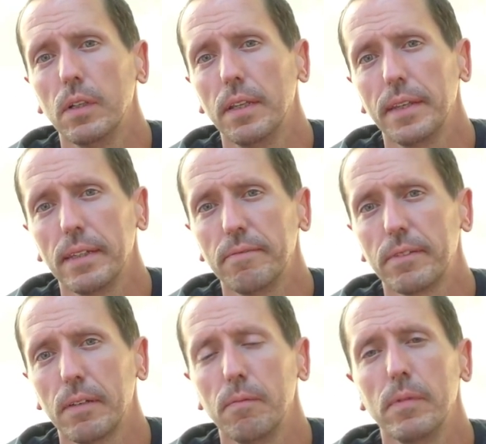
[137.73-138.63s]
They've
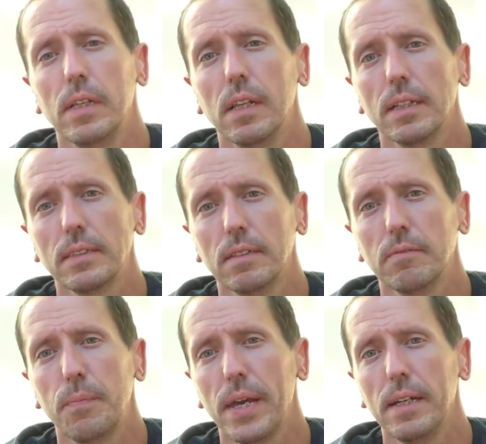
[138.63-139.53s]
given me lots of
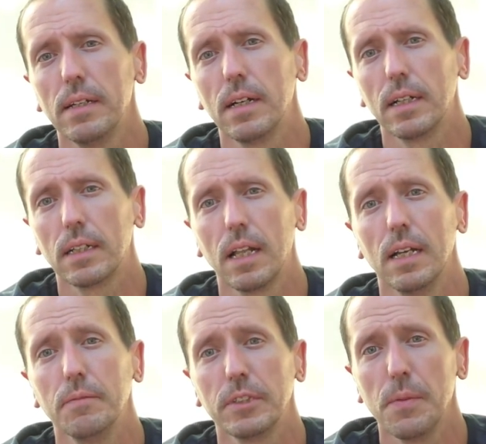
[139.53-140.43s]
beta on
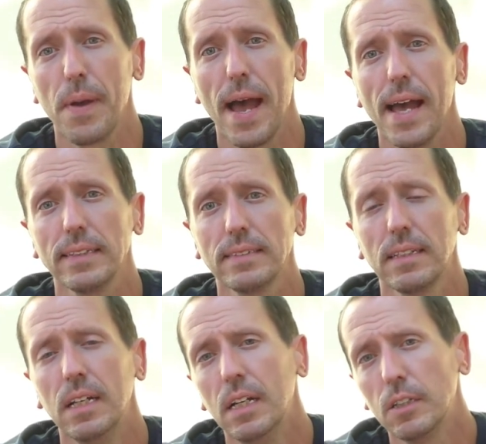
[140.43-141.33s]
climbs in the past,
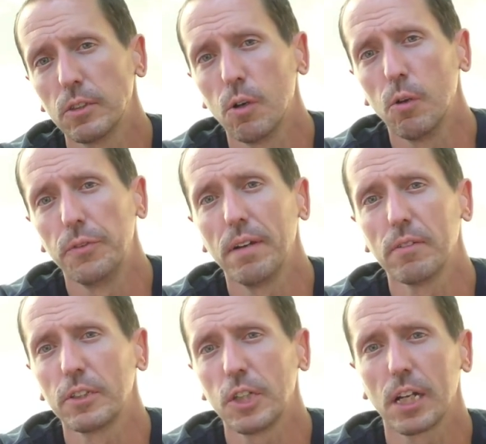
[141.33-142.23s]
so
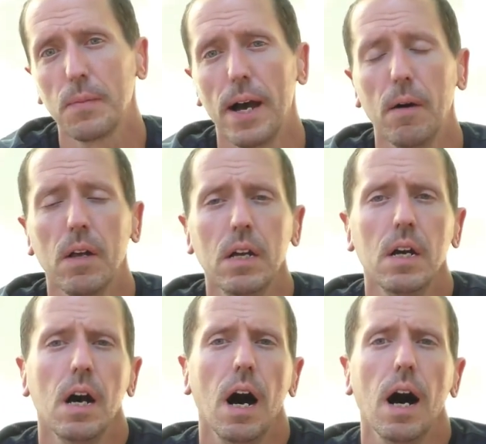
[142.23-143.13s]
definitely check them
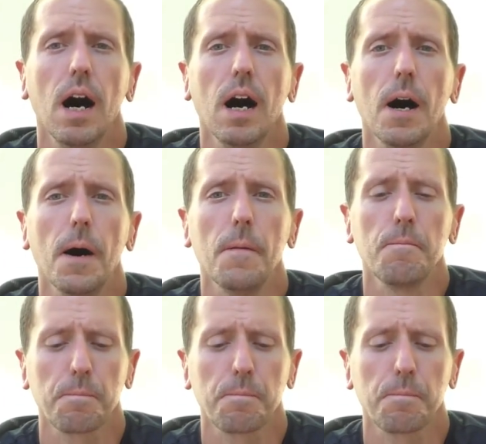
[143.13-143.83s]
out.